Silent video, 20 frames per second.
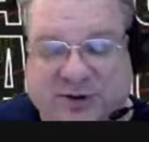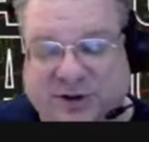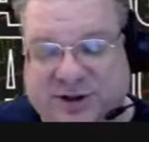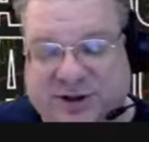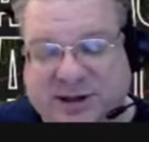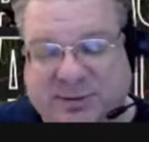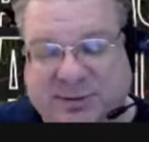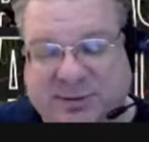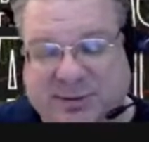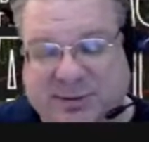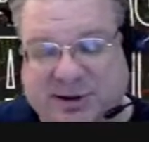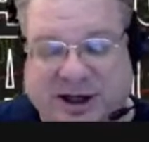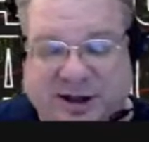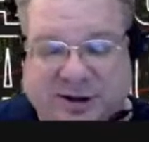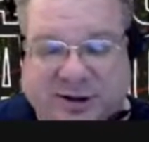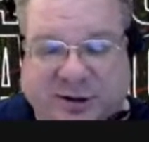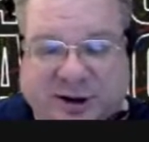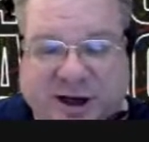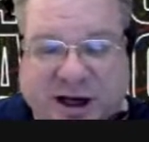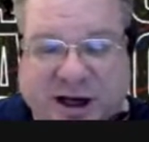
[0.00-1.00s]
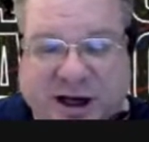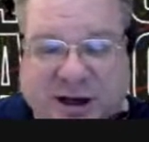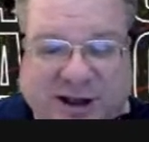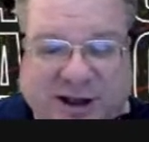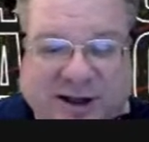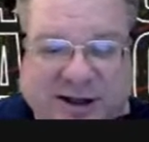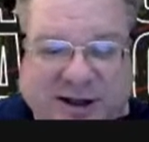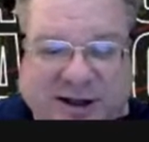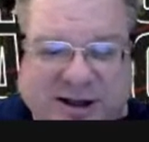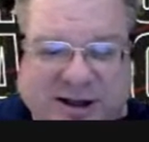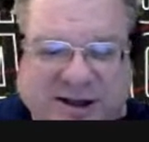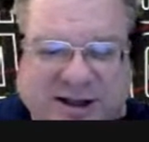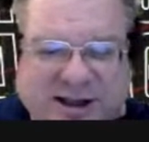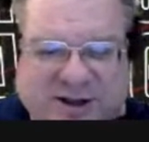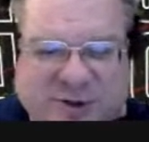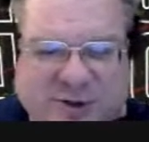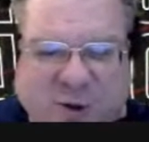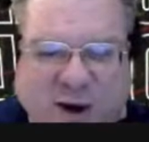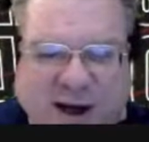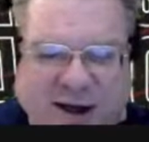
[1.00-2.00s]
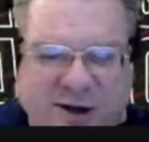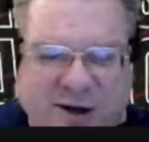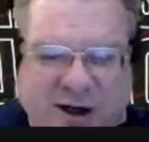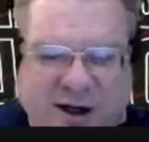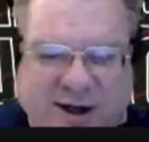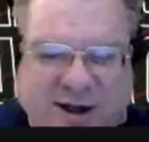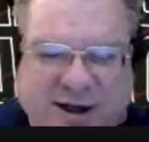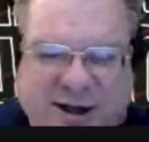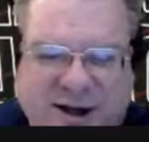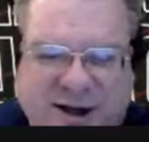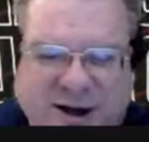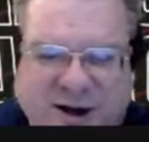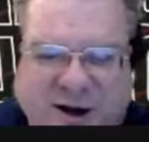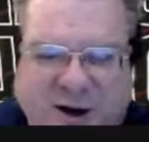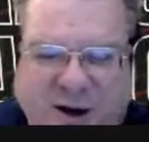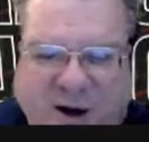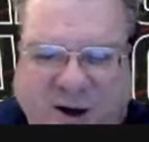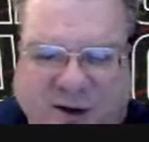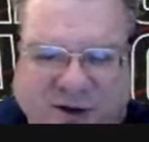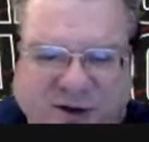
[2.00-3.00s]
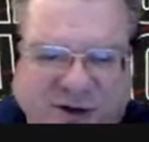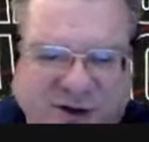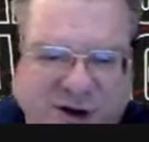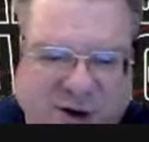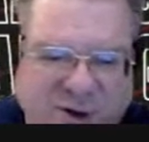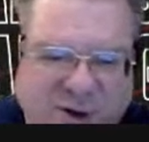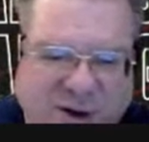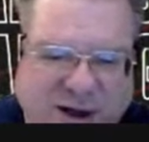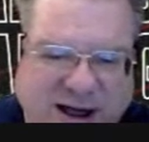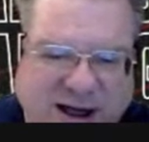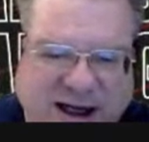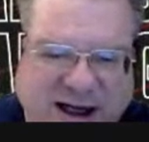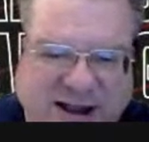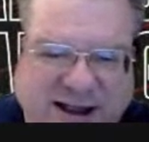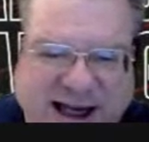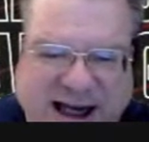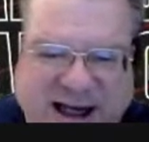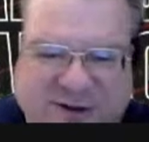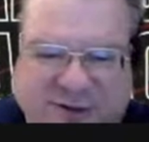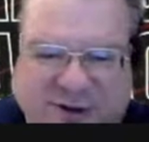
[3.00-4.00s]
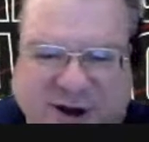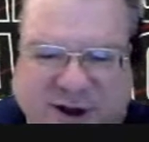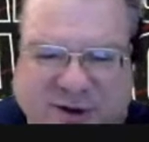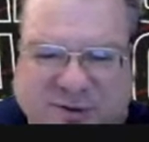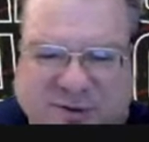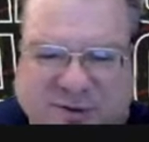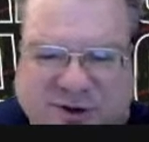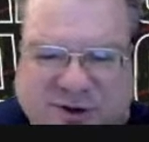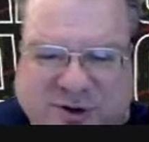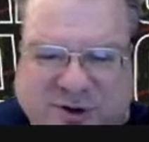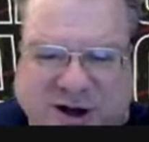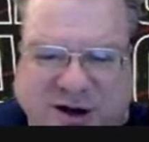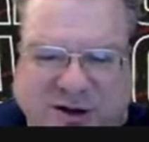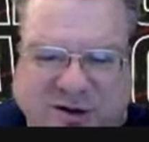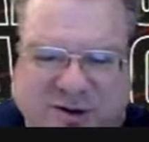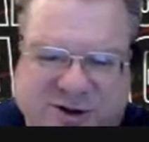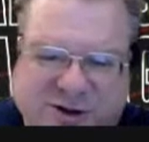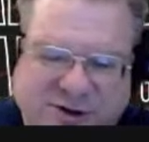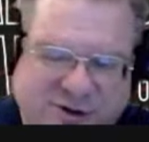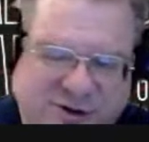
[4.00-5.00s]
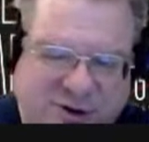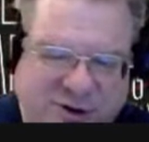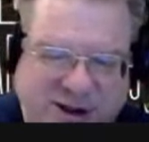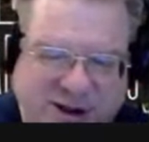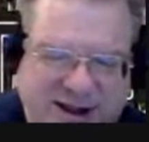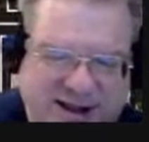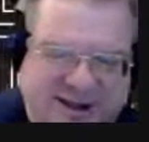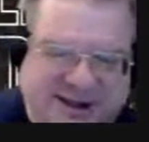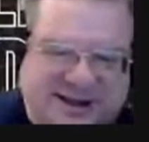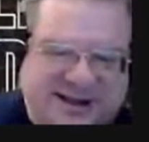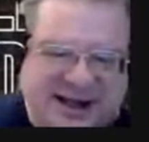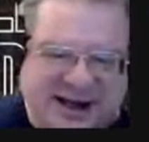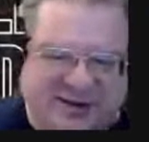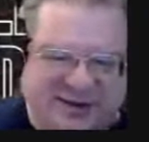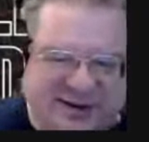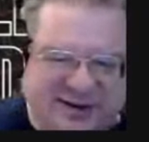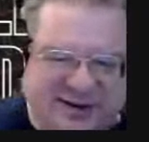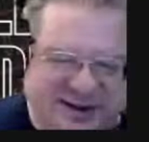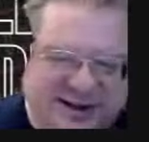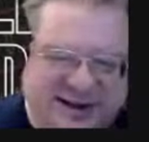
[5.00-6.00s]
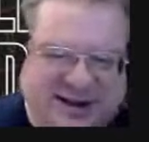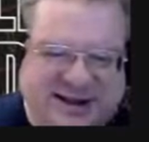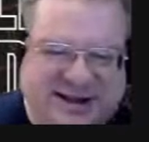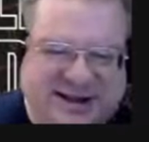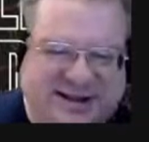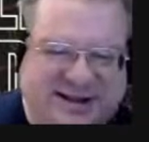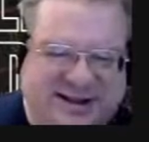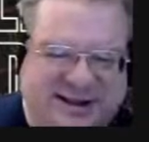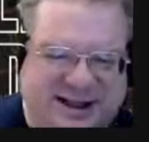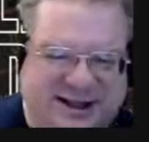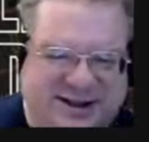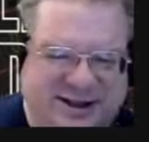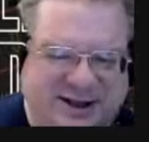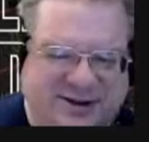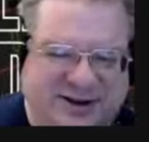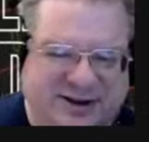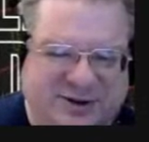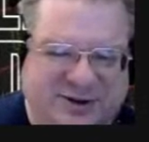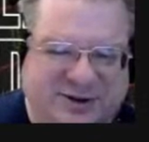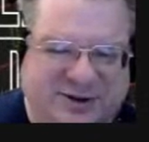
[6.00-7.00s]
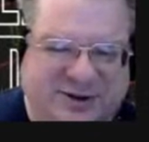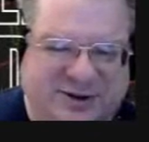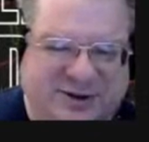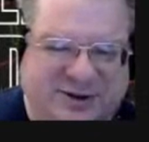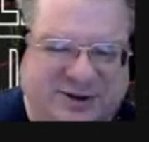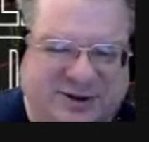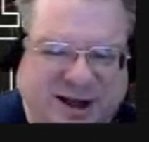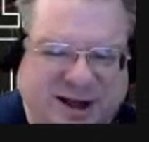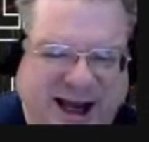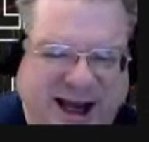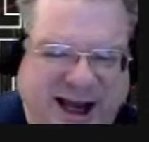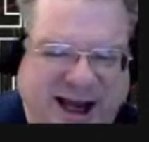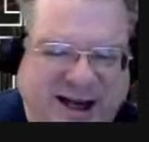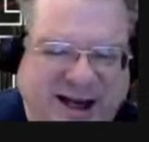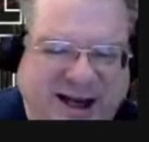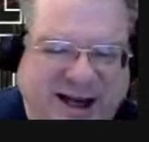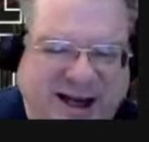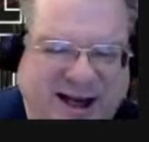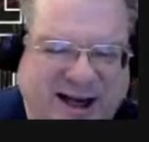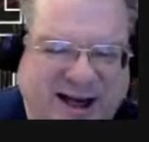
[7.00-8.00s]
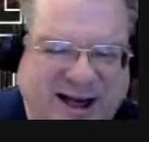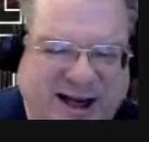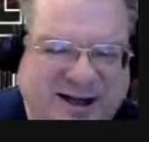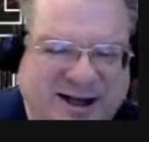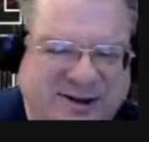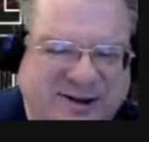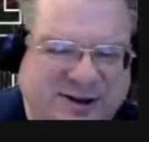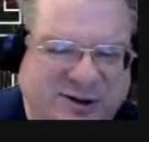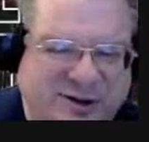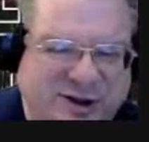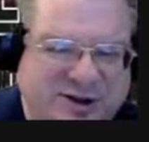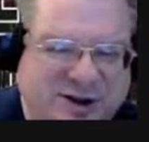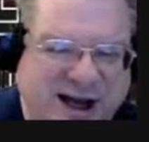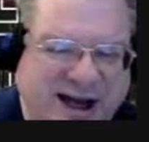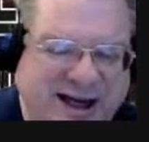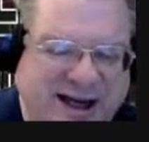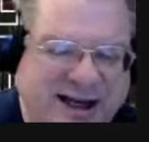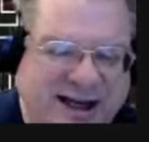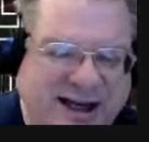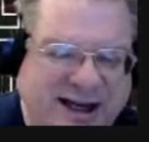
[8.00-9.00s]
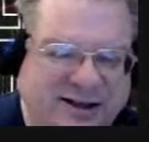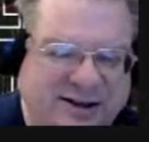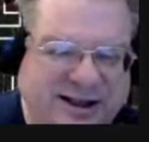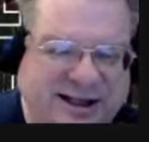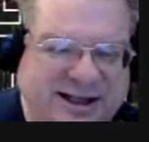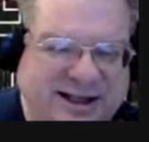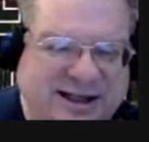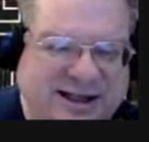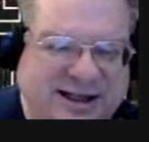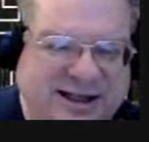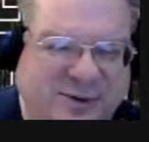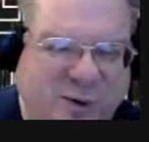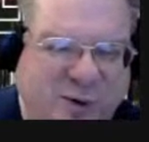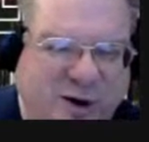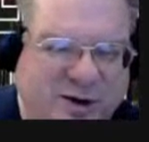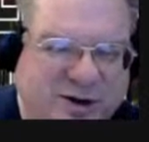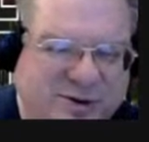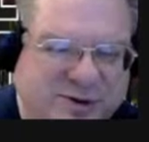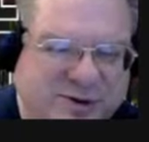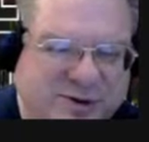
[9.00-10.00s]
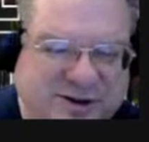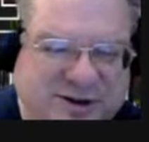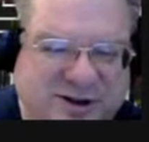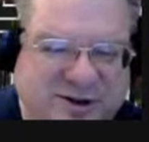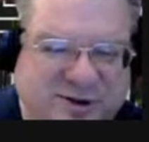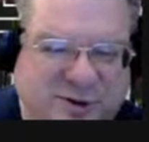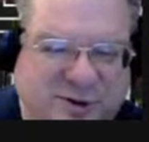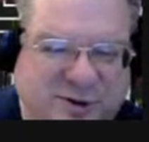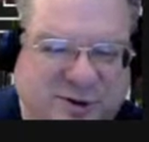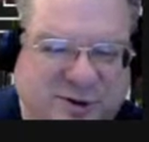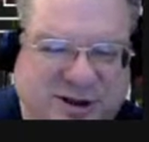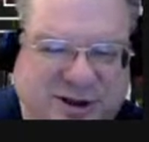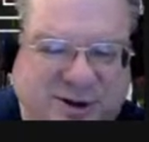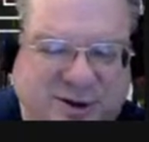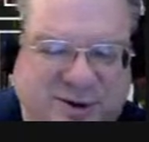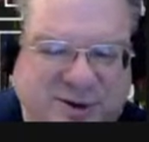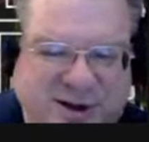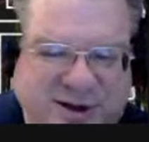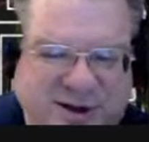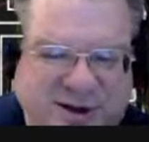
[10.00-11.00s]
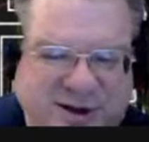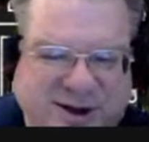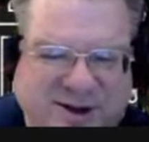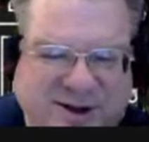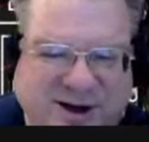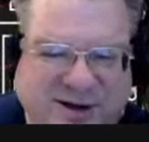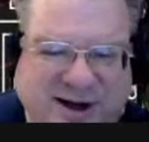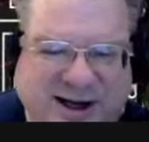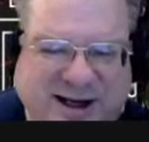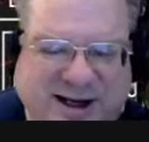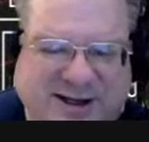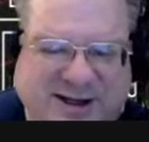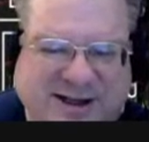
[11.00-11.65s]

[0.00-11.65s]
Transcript: a semiconductor company is quite good. Also, cash flow, $2.37 on this one. And it looks like, at least for 2022, there is